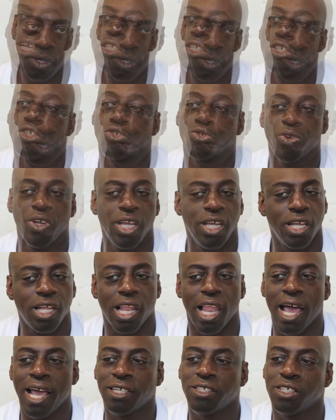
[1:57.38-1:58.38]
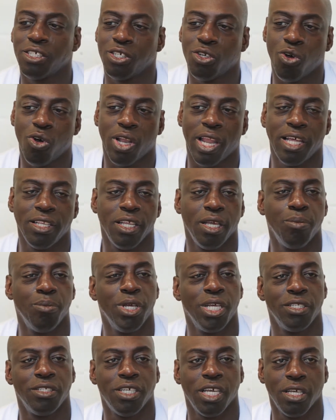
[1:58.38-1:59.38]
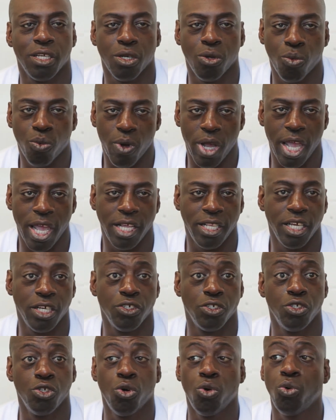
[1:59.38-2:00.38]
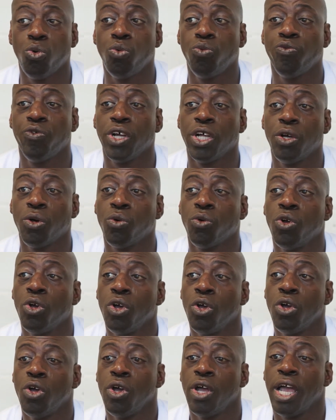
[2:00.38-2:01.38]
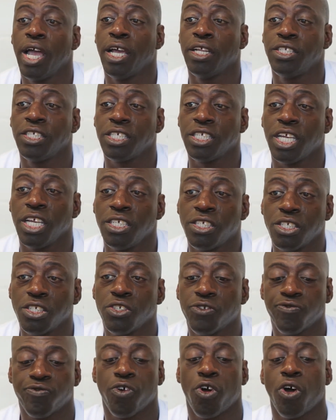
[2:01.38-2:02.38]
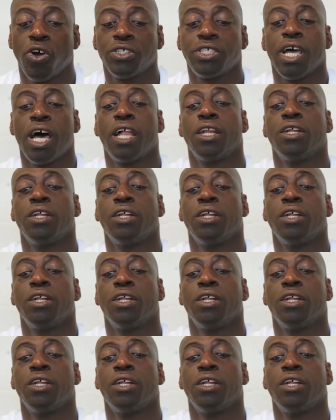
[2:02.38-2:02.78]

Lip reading: The trade classes and all that, they've been taken away. There's no real education as far as how